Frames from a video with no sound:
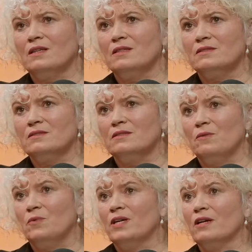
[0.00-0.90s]

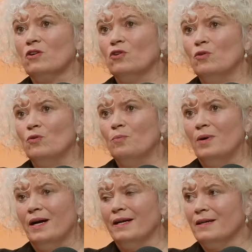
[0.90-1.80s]
that we can go
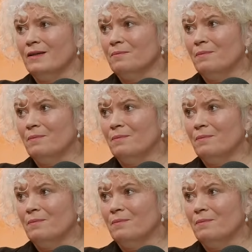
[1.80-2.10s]
by